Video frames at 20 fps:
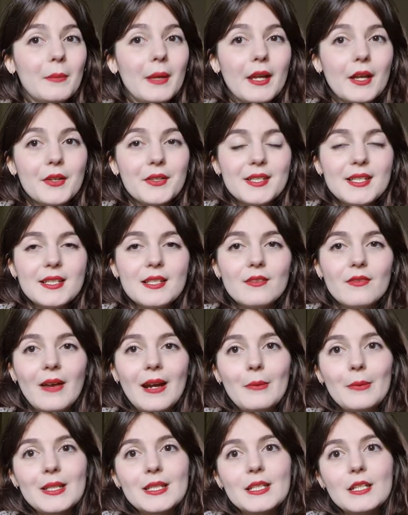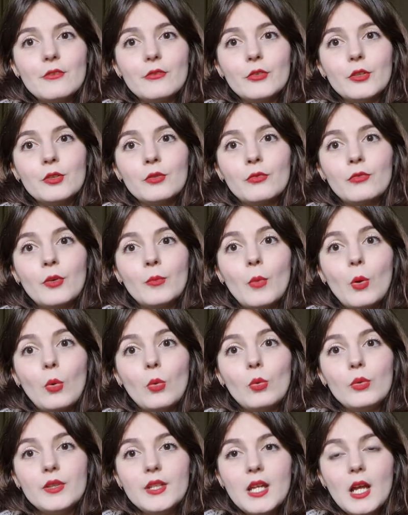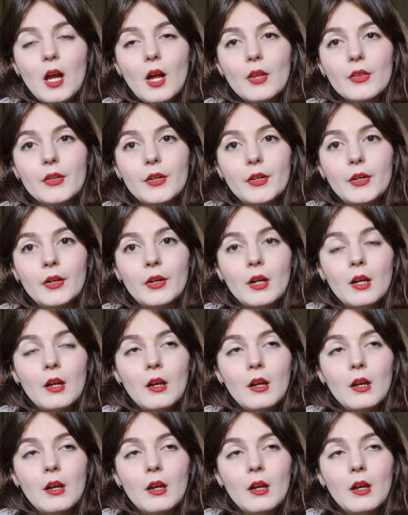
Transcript: because it's very different from all the other